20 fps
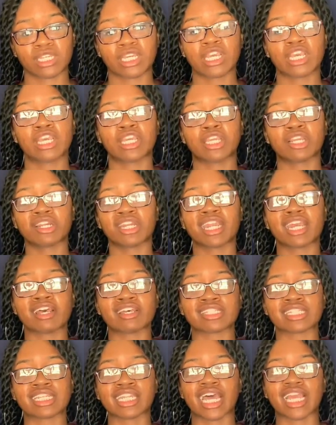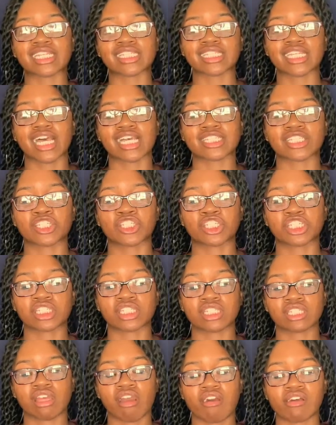your nails look like
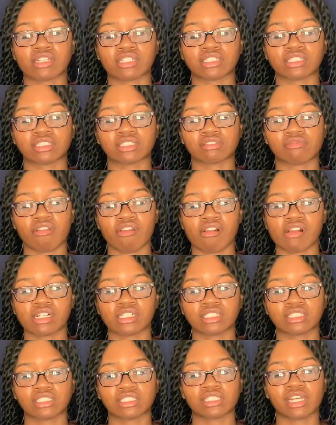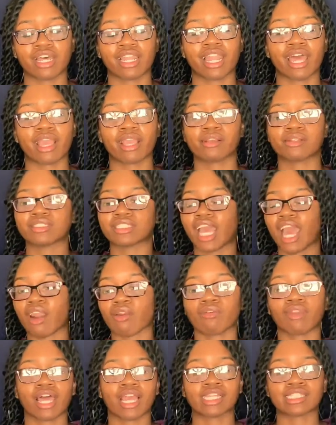sausages. Like I
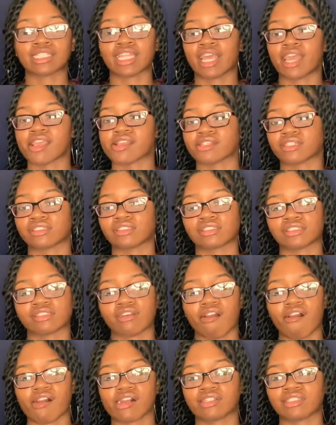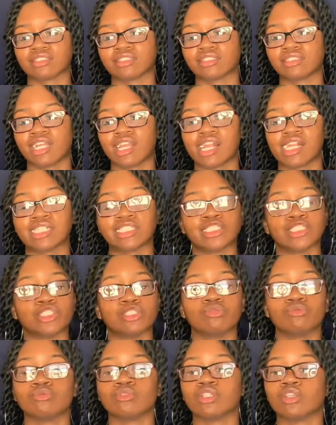don't like that
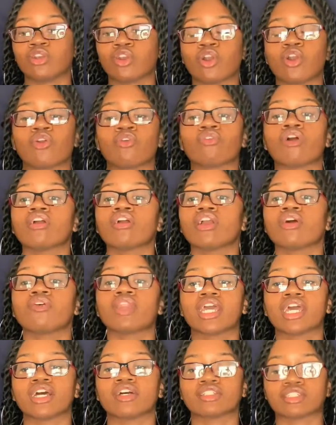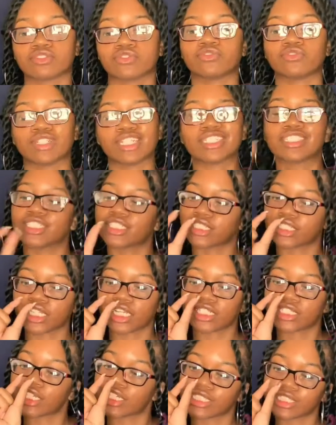you grow your nails
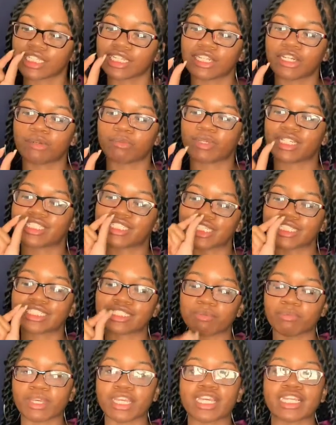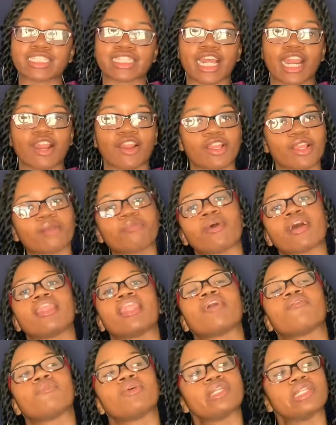just a little bit, just a pinch. I don't know, you're probably
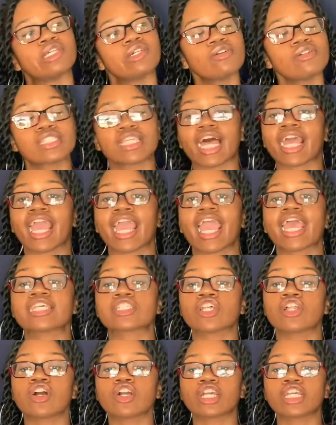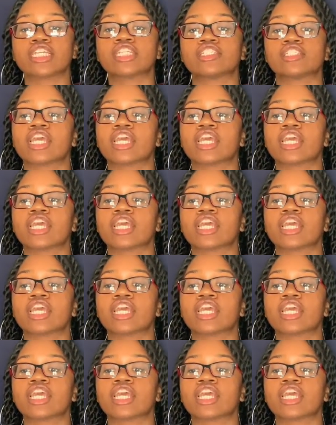like, well, dudes, like as long as